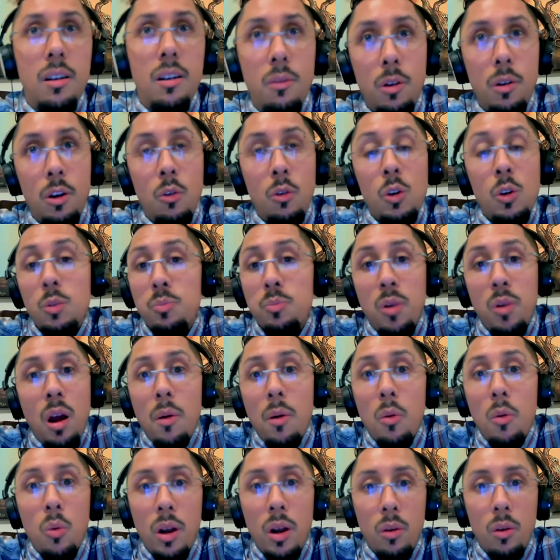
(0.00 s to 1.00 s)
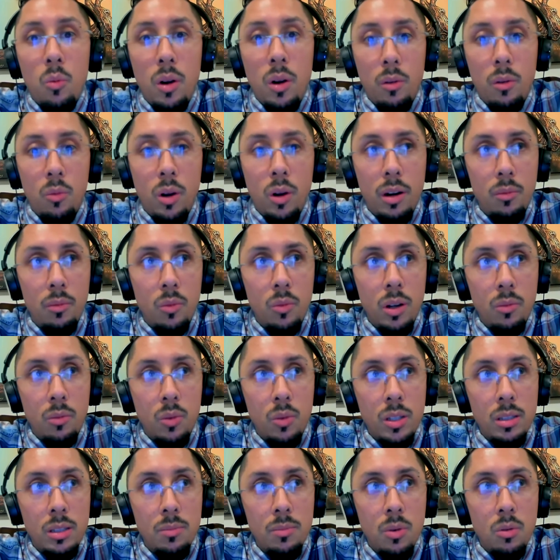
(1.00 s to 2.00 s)
was probably what
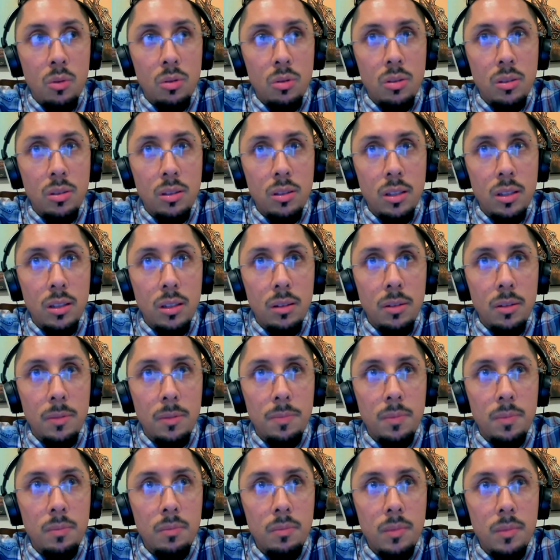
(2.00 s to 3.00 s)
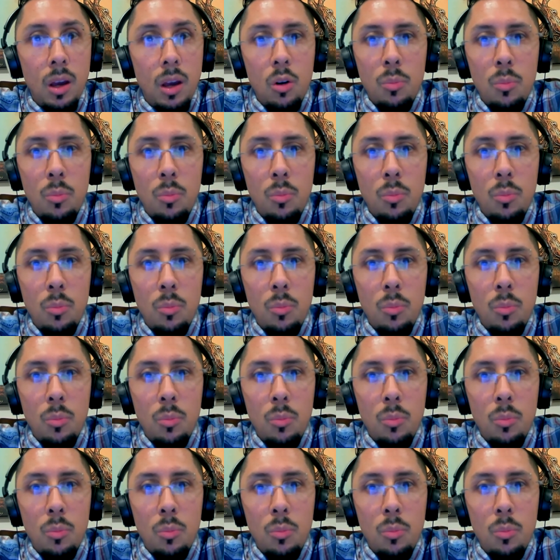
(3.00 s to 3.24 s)
was the most how to put it,